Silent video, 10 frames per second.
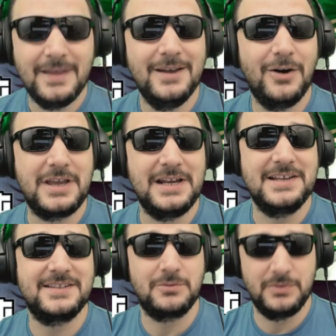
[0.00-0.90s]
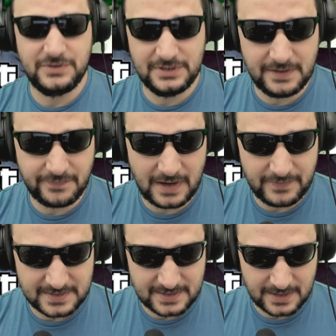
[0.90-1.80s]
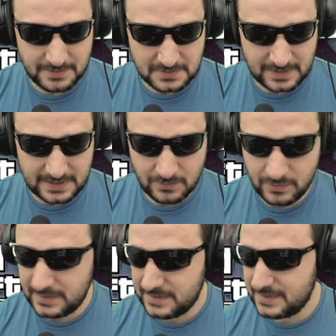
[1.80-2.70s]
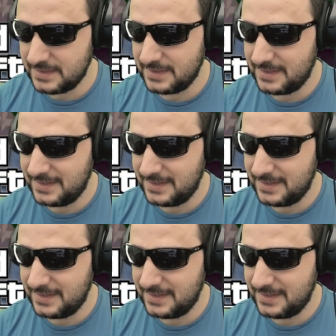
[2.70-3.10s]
Okay, let's start with G T A five and see how it's running with uh,